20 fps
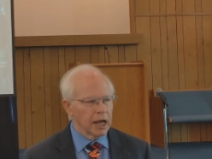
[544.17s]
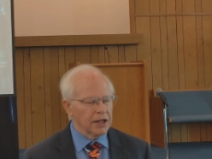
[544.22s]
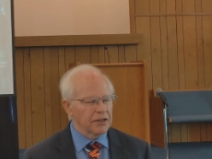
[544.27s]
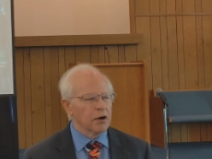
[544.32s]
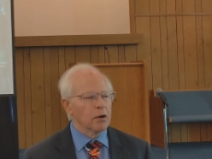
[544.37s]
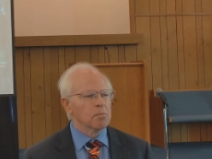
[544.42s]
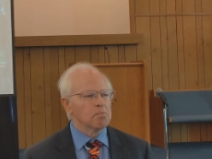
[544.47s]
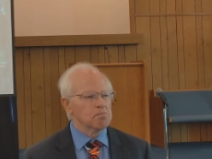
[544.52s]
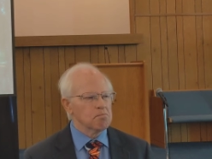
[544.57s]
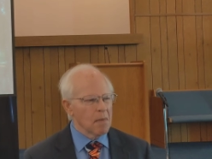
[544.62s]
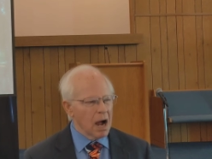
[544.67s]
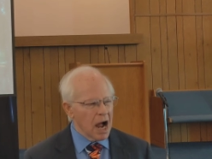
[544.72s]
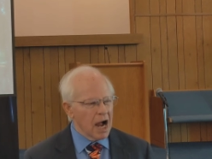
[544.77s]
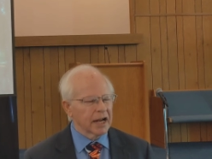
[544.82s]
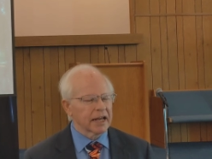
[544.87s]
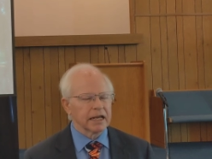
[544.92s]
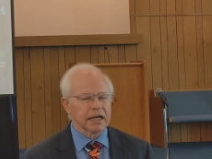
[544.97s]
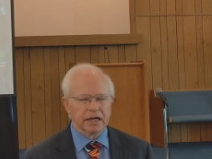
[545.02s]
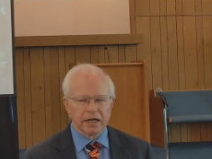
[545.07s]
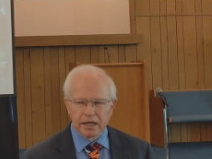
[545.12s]
And they're
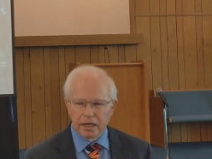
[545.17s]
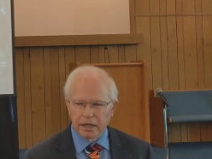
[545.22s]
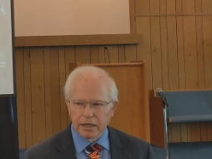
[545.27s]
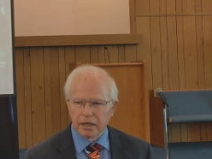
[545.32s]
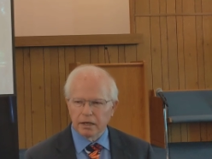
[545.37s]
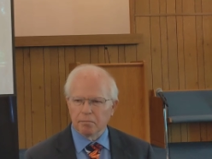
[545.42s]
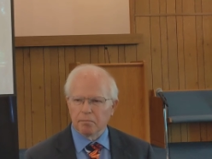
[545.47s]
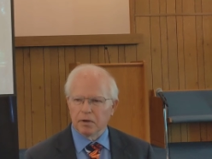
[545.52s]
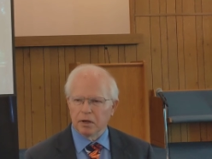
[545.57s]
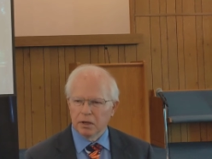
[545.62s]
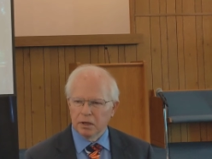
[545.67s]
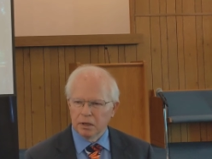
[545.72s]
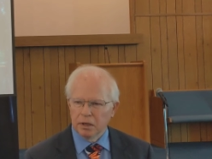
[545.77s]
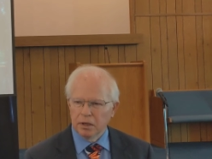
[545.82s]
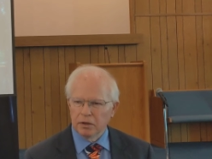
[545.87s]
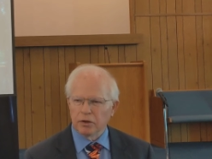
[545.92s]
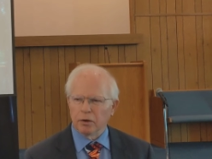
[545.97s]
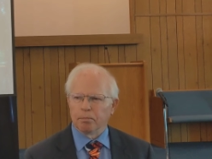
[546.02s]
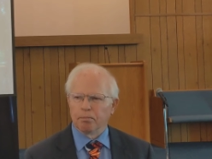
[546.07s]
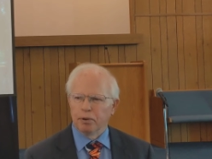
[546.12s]
mocking him.
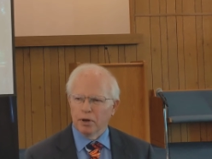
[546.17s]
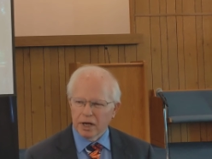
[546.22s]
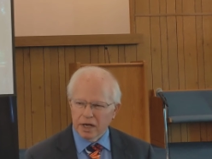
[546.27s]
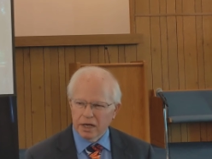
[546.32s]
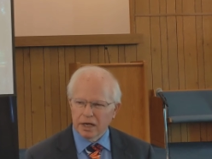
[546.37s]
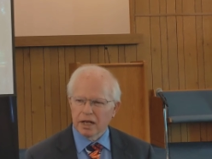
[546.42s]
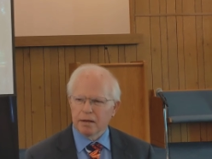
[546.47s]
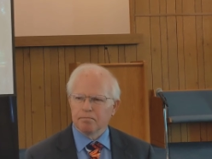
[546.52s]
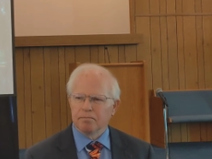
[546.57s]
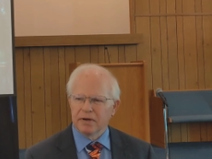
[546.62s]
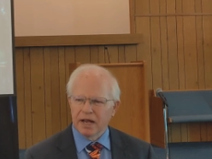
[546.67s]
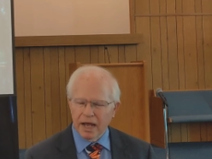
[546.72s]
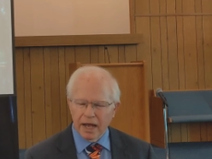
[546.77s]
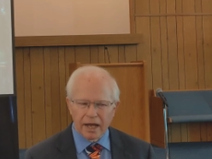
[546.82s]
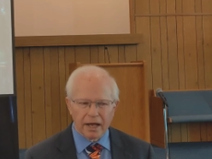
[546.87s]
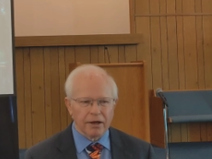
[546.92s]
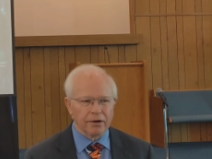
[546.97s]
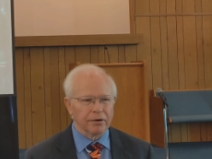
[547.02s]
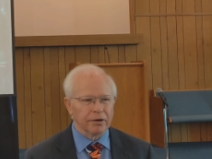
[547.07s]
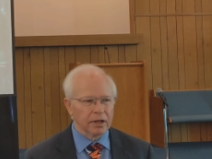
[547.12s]
They're putting him
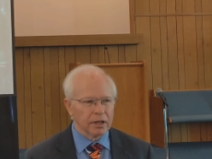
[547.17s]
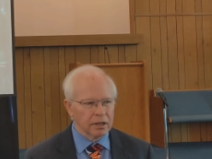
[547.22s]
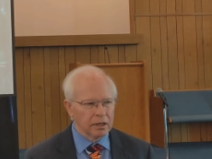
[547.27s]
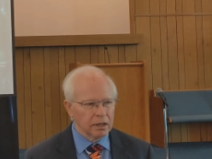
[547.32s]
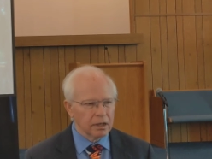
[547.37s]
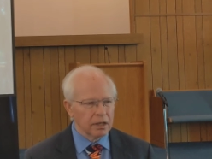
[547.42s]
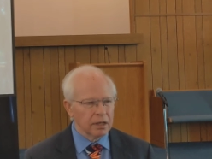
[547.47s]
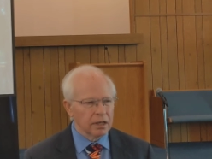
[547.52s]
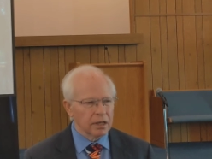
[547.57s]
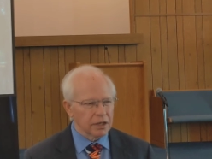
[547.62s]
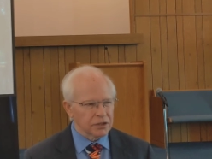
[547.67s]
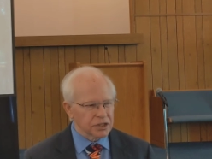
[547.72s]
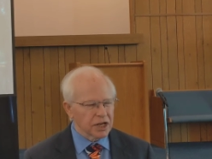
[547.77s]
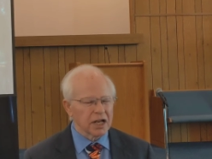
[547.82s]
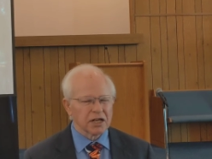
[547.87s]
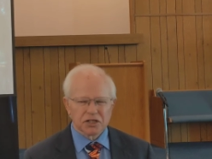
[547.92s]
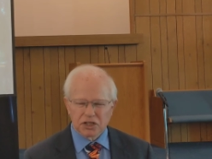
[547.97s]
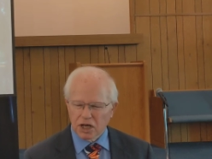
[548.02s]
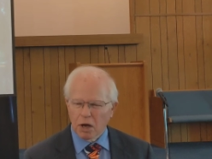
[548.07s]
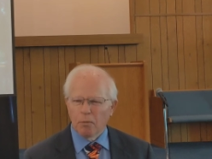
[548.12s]
down and
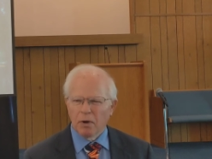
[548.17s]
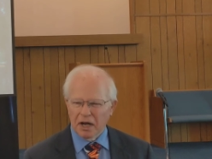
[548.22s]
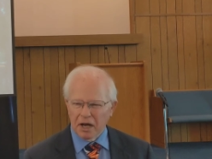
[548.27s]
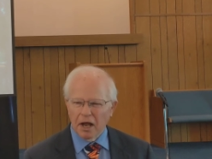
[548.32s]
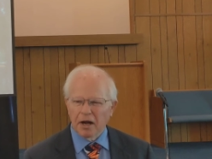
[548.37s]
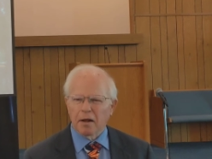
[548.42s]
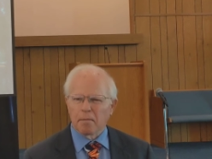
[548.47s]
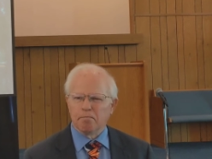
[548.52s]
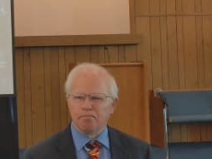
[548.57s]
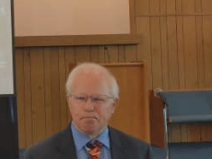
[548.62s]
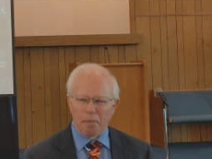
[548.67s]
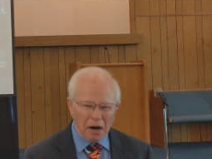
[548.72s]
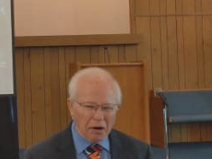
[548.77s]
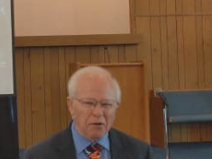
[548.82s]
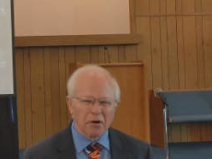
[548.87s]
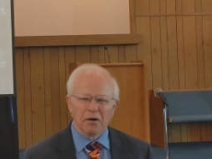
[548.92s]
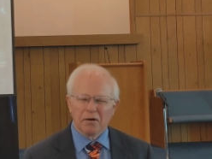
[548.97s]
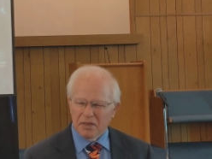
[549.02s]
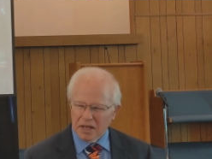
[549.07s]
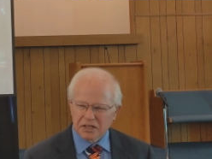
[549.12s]
saying, someone ought to
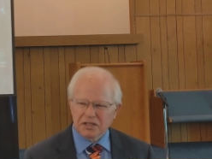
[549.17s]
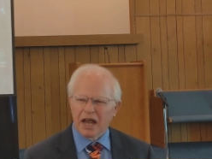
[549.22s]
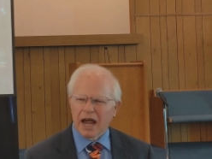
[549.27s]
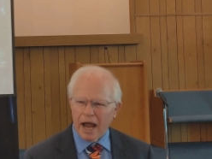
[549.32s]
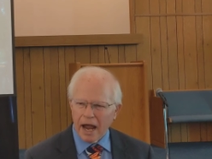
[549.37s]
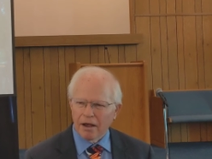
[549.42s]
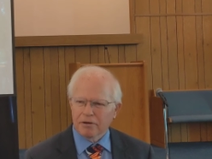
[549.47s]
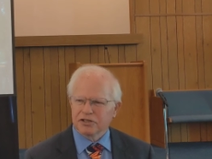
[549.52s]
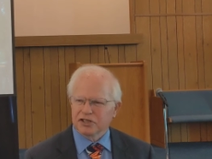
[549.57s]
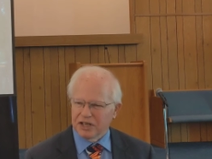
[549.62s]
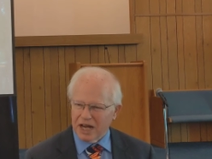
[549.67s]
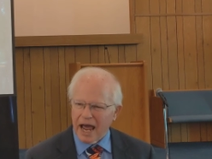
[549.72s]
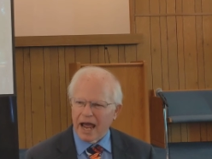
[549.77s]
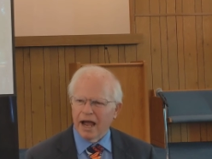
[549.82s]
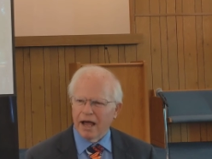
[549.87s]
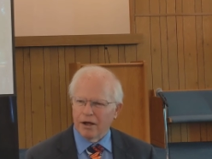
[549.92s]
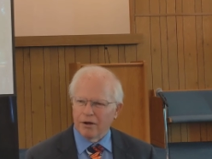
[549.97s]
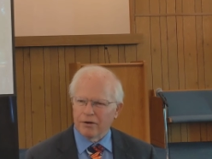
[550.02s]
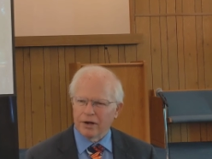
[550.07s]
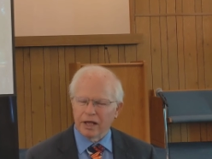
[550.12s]
burn this house
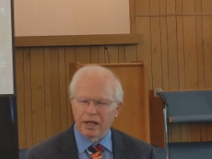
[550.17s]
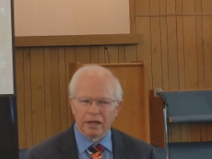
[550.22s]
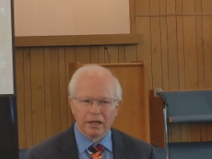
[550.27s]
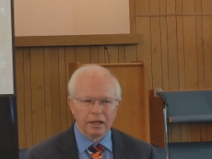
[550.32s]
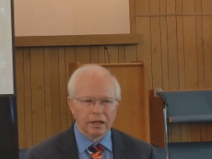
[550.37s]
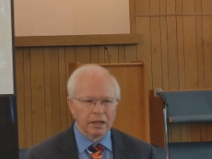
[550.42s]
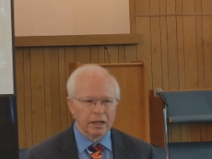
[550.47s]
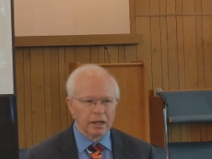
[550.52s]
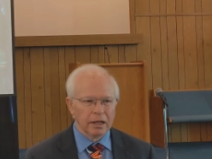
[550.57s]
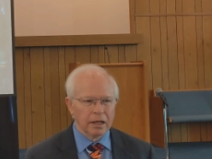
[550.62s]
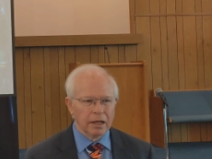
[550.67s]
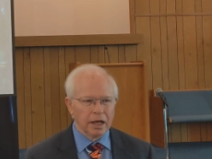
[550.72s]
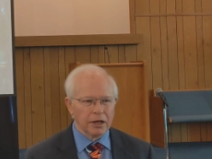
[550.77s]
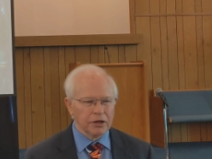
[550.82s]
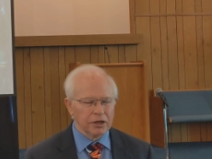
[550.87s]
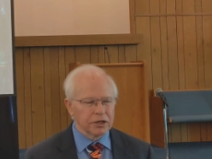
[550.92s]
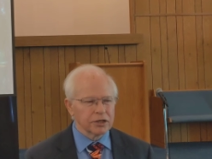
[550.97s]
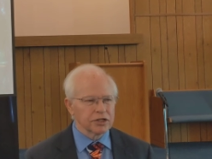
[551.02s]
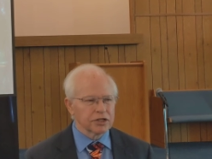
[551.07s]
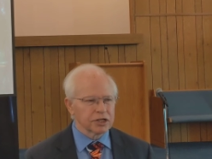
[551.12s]
down.
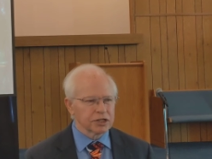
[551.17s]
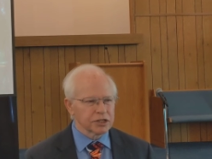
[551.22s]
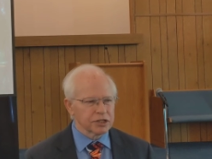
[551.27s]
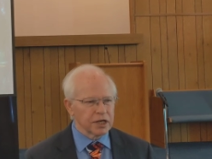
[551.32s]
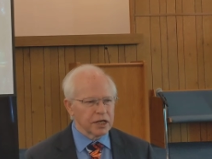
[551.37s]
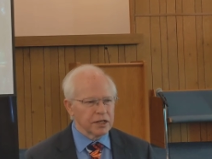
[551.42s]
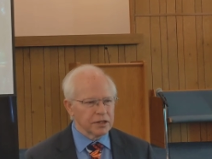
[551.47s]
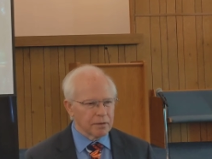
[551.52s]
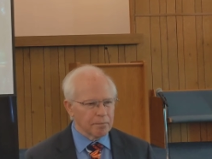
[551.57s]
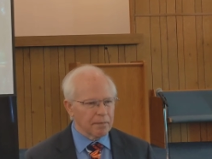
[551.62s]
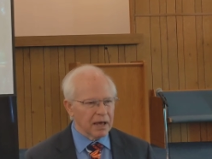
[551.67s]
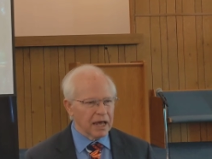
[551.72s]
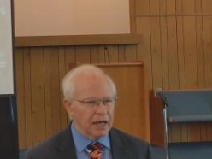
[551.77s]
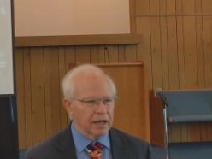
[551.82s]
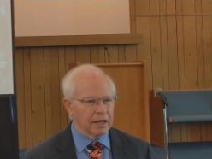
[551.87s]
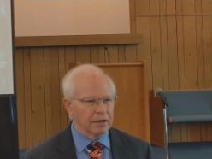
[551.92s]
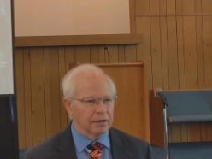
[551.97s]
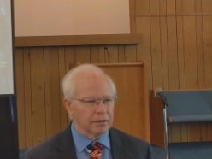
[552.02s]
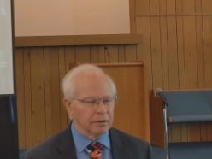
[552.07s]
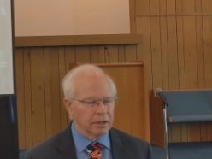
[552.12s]
And you can just see the
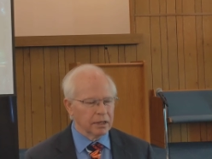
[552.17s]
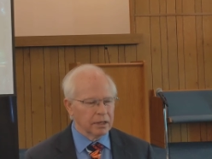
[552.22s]
man.